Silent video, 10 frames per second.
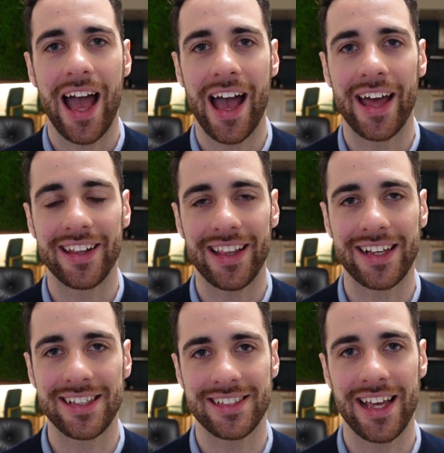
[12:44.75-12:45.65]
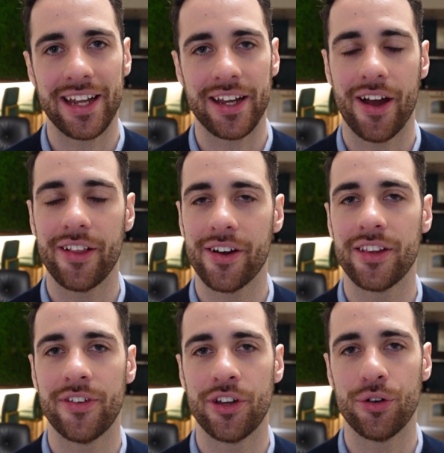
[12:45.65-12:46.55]
and like I said earlier
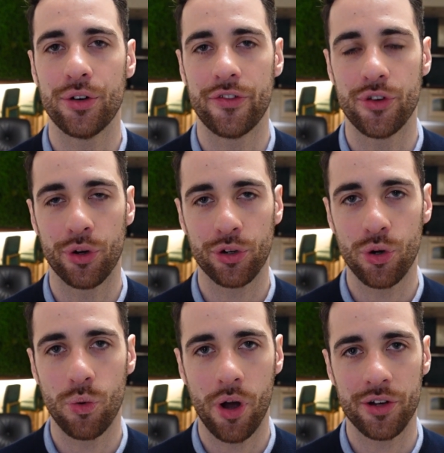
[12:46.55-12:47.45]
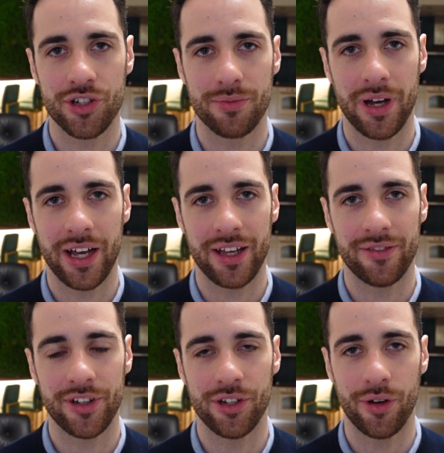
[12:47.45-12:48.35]
in the video, if you want to go watch my
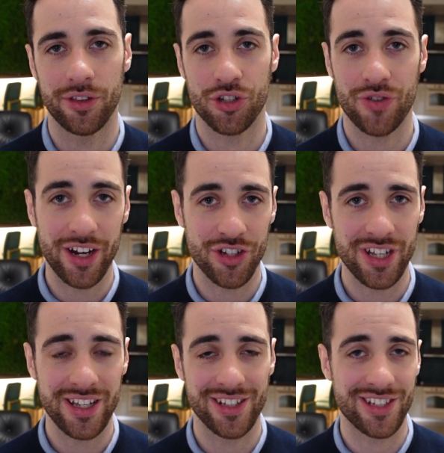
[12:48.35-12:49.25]
video on the strategy,